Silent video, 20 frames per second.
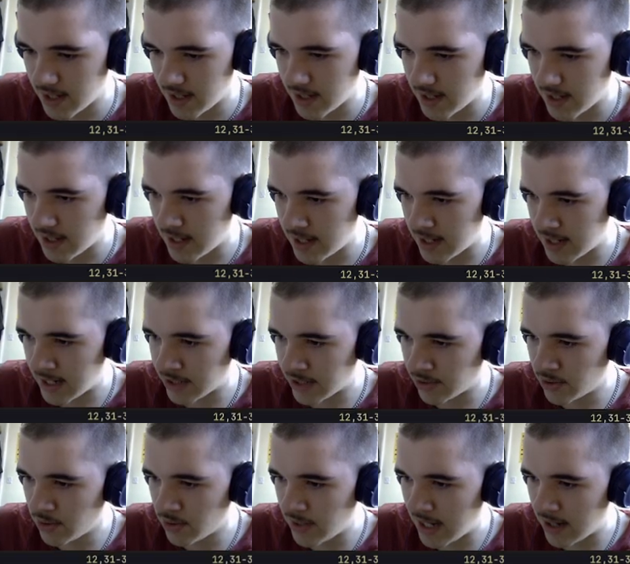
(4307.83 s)
And I don't know
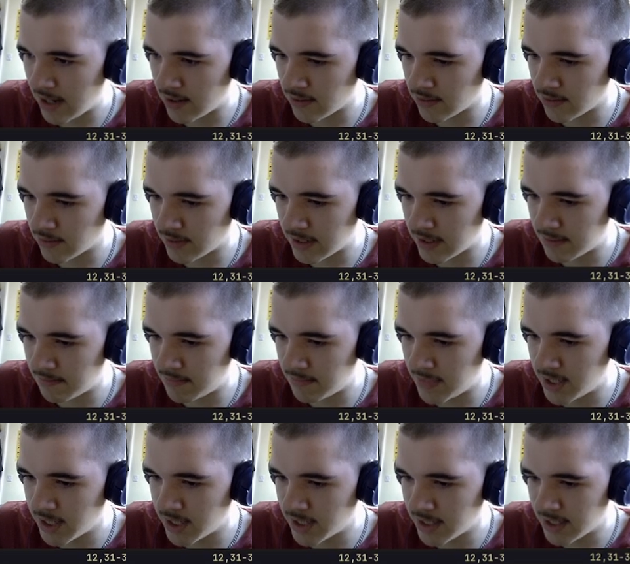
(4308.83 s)
how
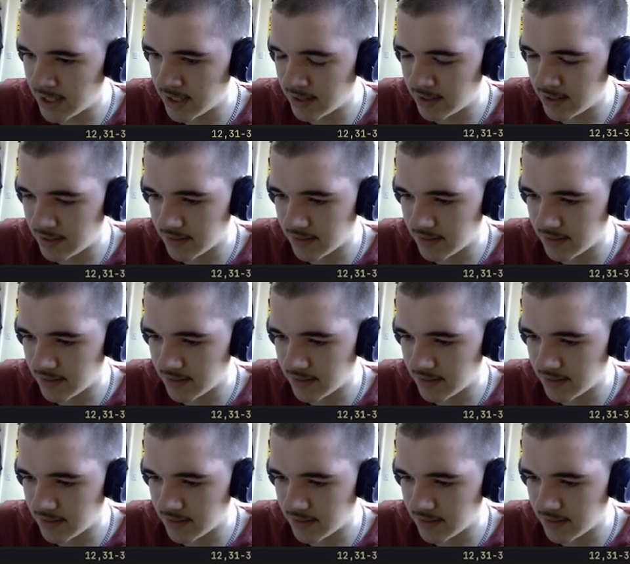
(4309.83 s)
immediate it is.